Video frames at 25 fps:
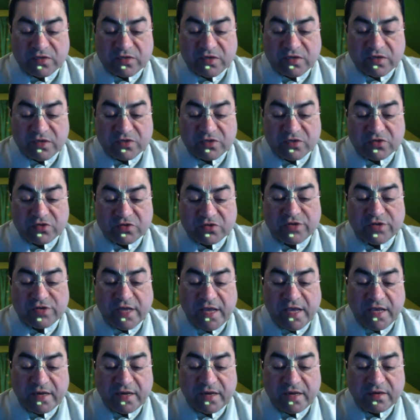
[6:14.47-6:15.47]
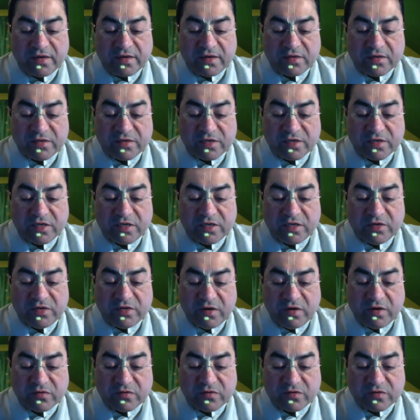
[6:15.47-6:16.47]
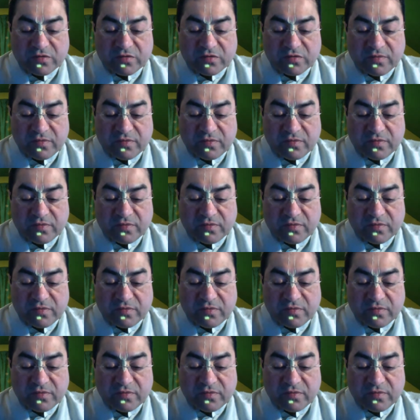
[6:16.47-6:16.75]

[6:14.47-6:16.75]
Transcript: us to chant 16 rounds.